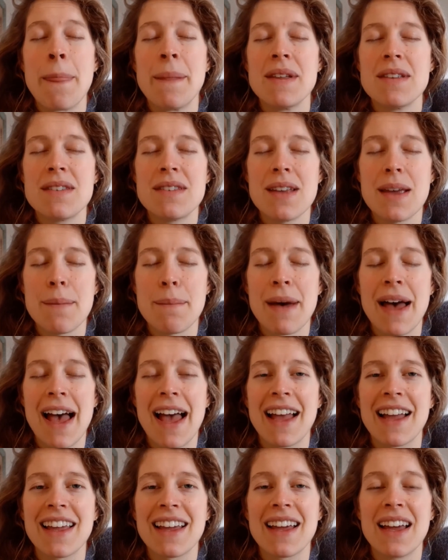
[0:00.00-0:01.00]
sit
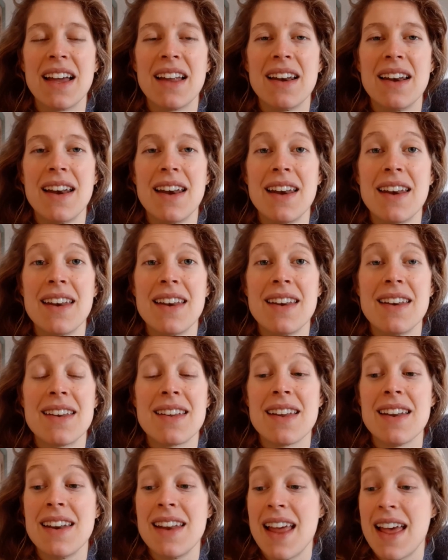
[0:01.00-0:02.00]
back and
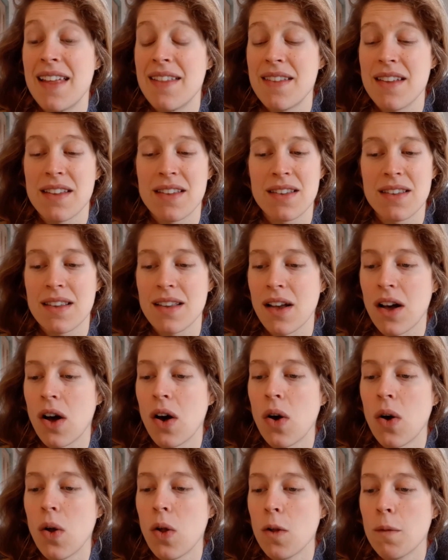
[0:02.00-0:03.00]
let this
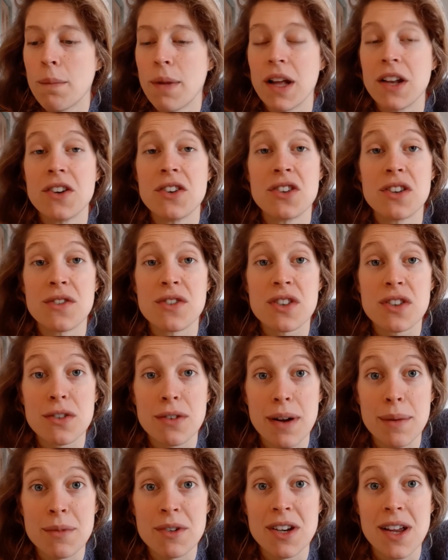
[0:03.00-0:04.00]
whole bunch of
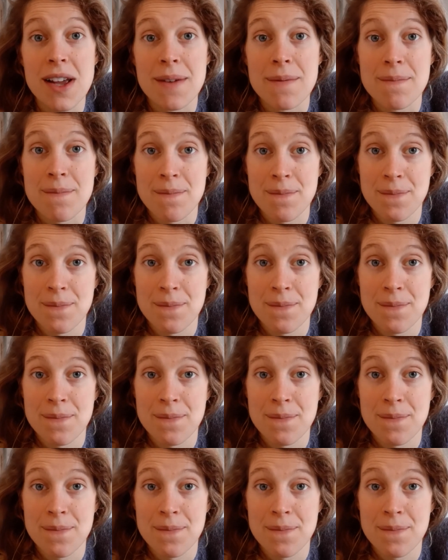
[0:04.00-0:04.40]
scripture